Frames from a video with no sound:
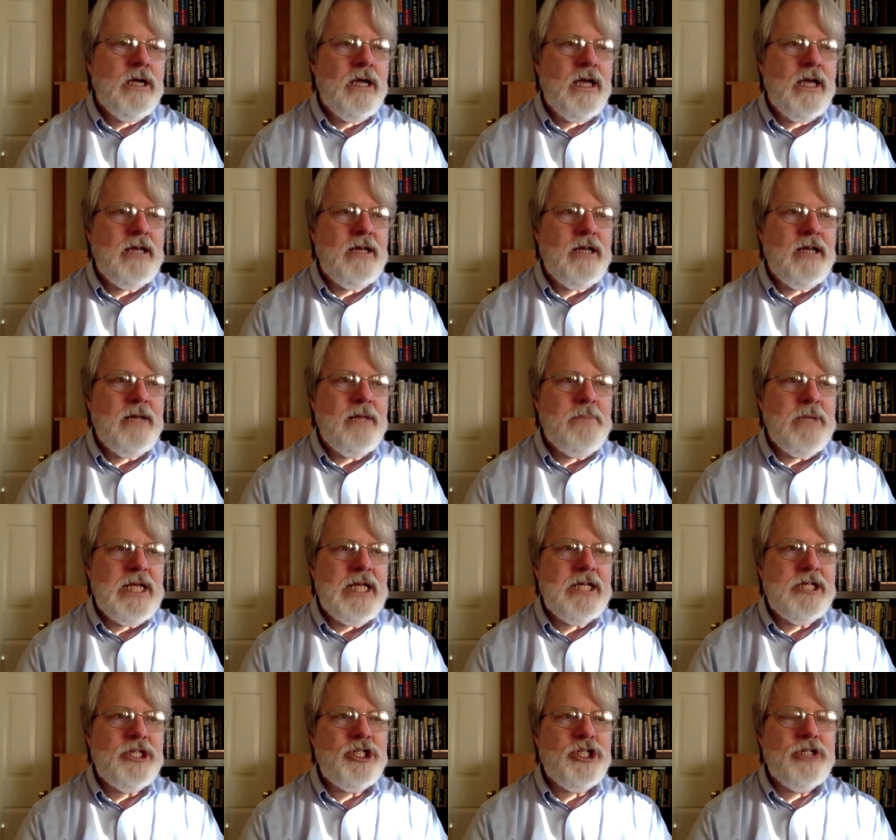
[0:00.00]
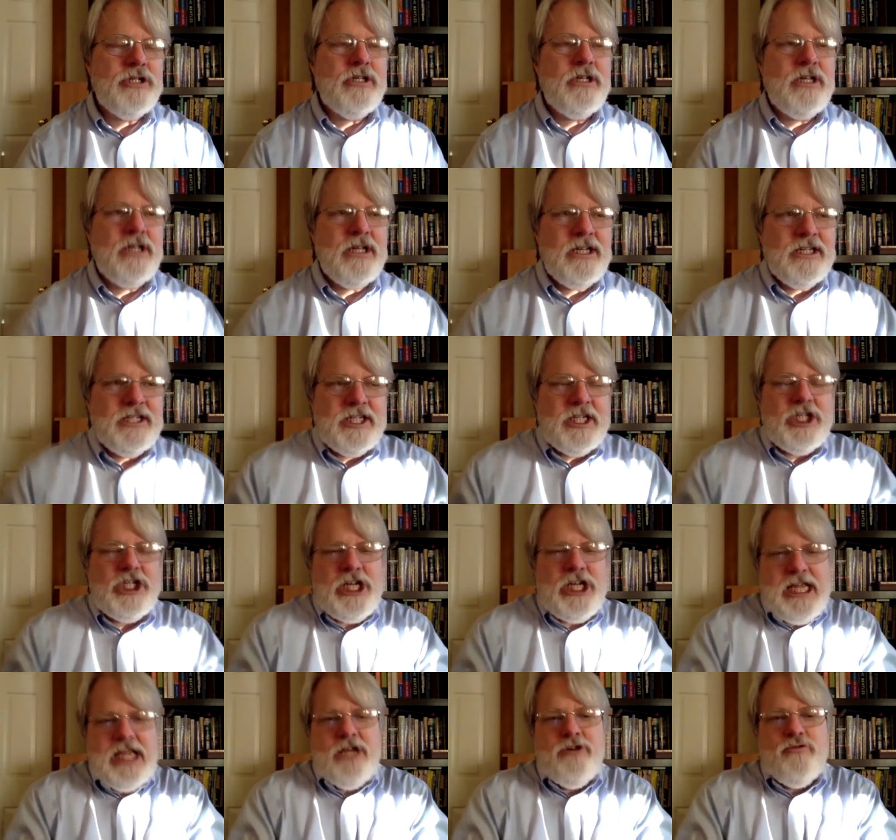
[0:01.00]
and begin to
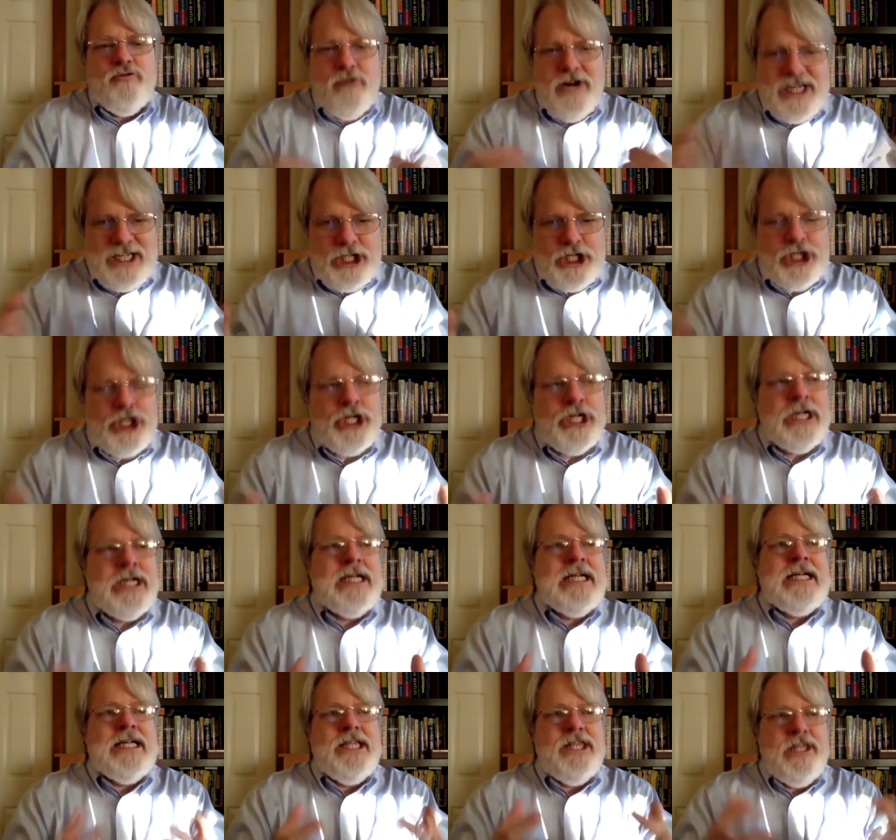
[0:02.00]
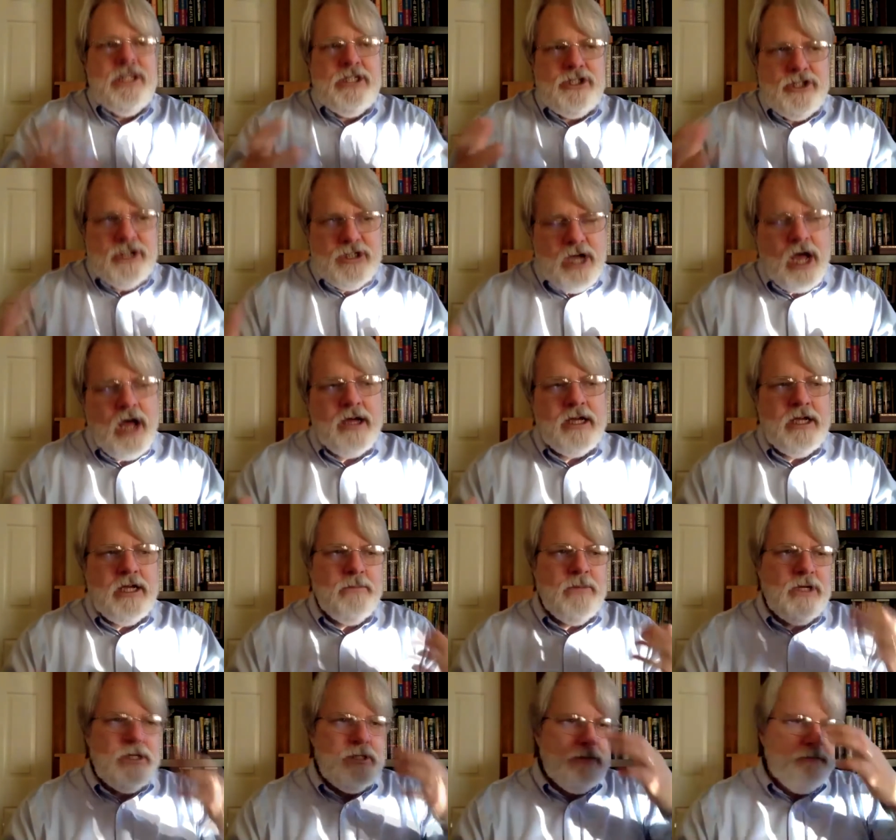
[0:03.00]
essentially enrich this
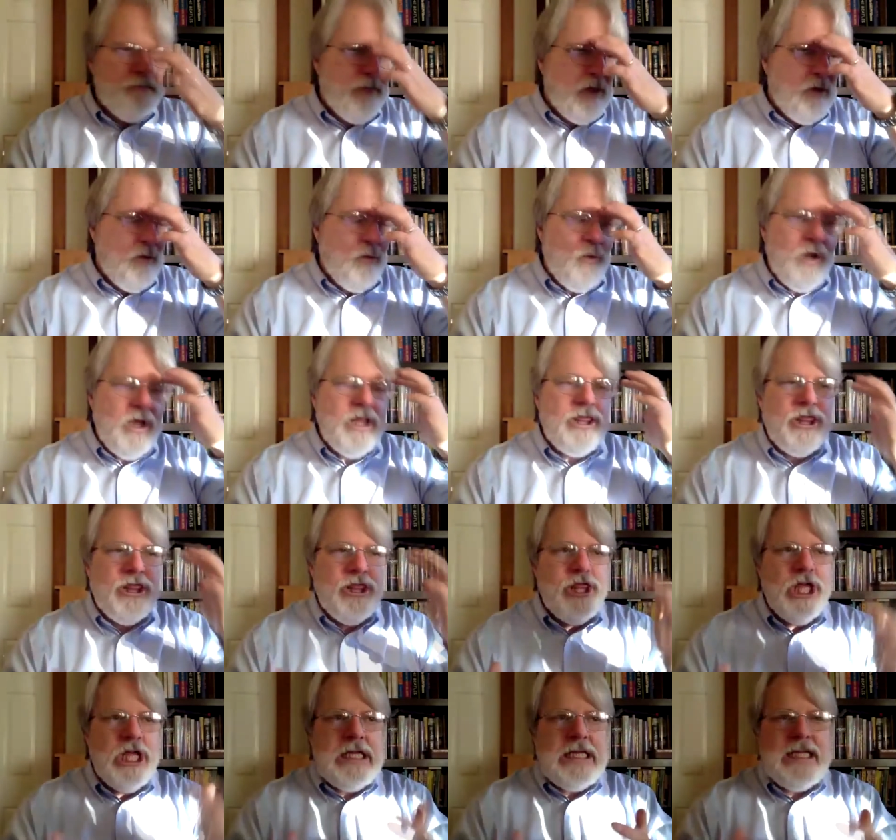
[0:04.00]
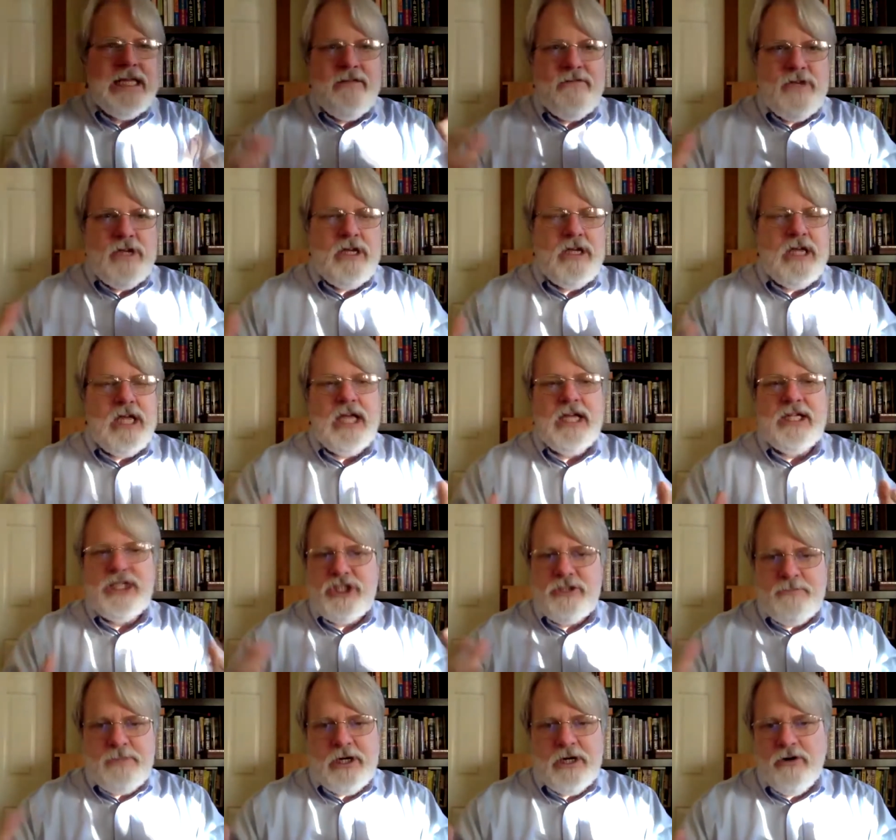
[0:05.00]
document with the living
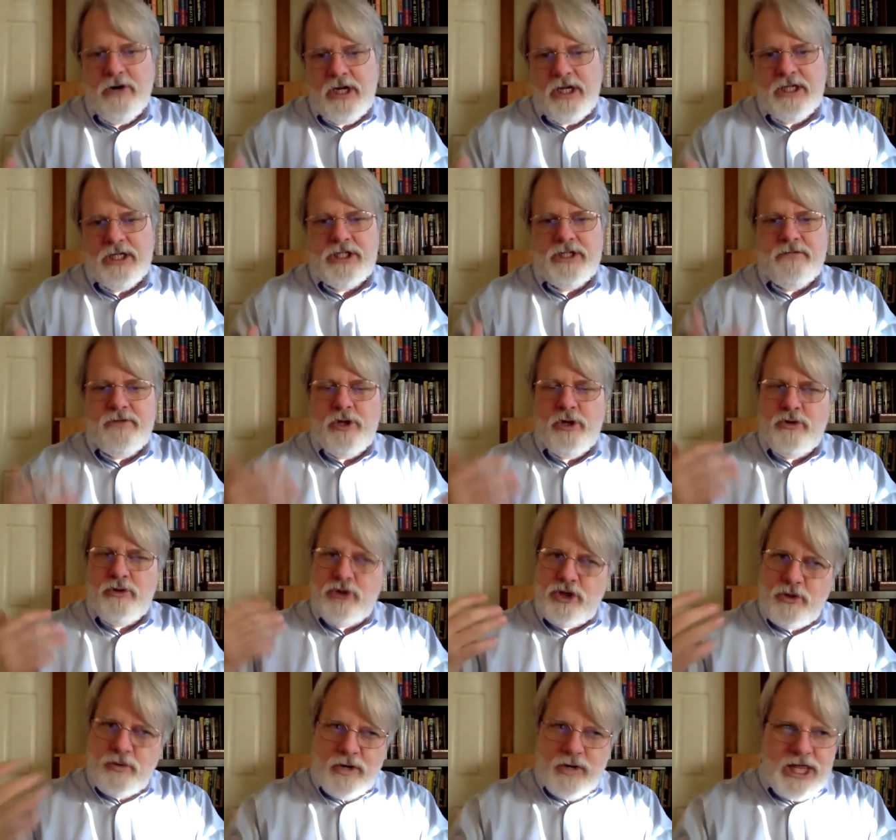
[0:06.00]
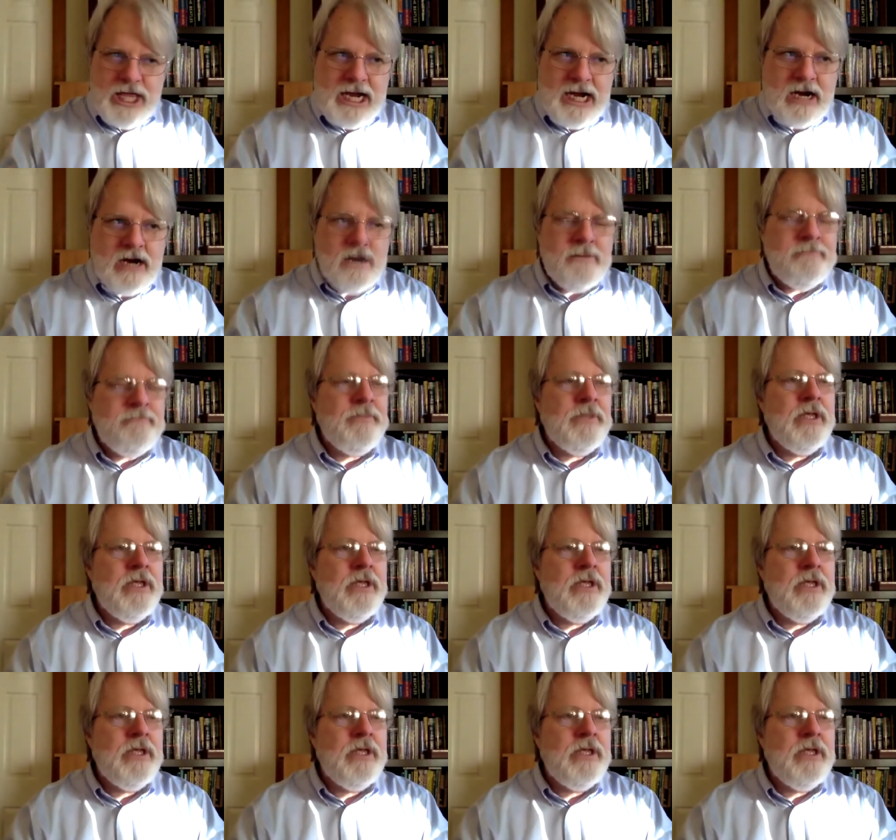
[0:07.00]
experience of those who were there,